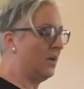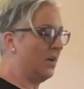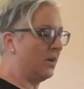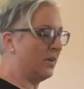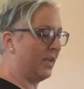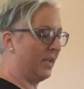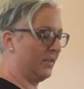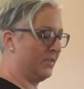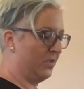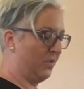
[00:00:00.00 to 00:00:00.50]

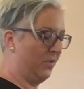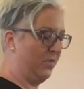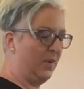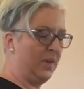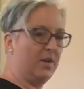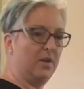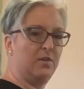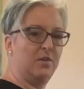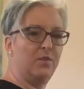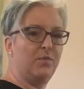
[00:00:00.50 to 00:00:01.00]
Okay, so feet
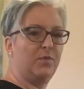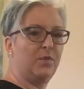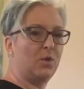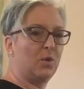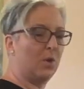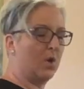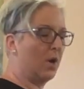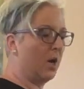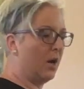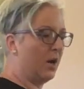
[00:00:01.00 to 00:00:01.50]
on the
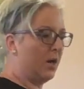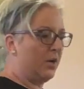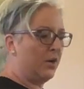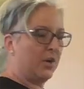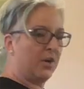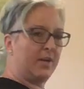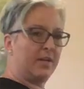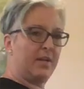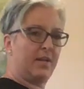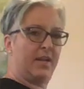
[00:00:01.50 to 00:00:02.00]
floor. You're
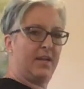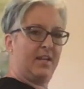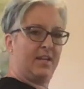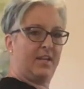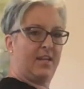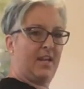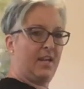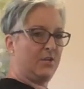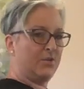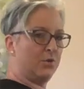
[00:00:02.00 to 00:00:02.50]
going to
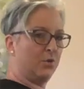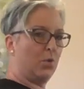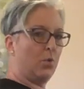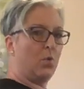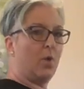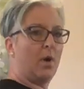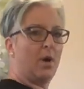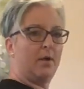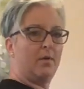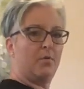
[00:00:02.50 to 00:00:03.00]
engage your
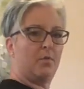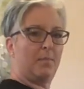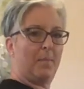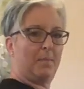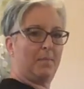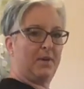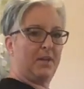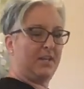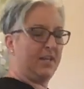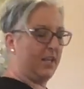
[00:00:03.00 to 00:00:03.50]
core.
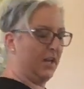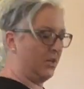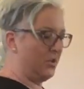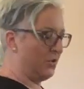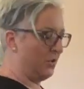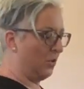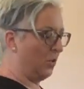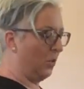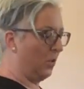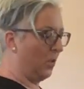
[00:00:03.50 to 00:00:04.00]
Remember to engage
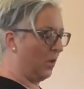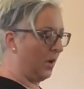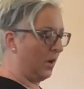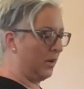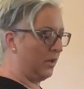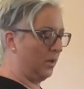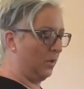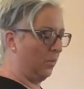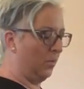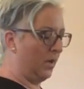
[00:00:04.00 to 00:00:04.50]
your core.
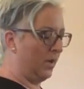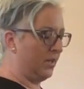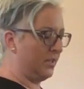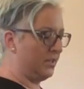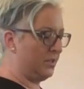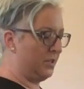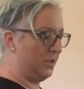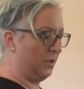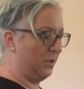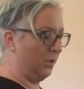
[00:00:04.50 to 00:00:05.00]
You want
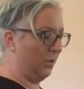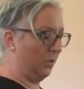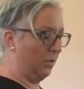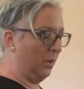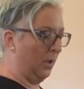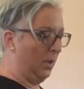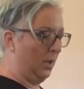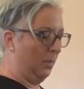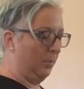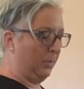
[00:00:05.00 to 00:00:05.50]
to
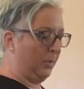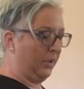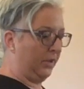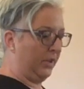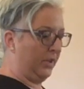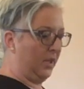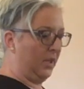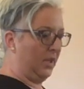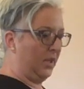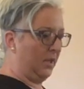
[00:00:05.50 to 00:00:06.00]
pull
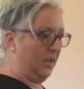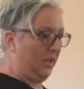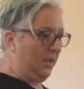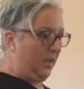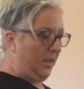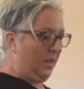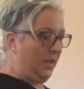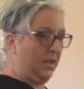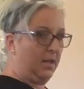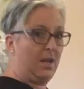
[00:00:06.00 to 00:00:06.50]
it in
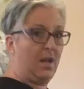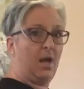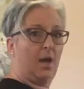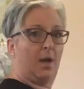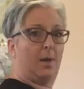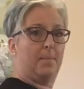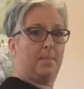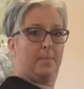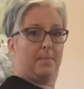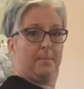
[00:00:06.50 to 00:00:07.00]
and
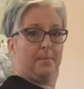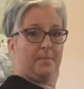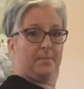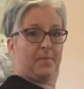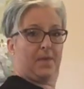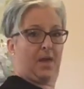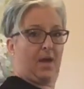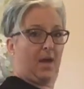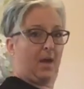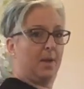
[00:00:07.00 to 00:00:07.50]
up,
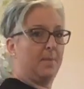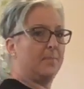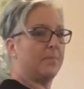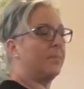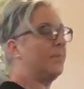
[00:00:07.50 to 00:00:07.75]
okay?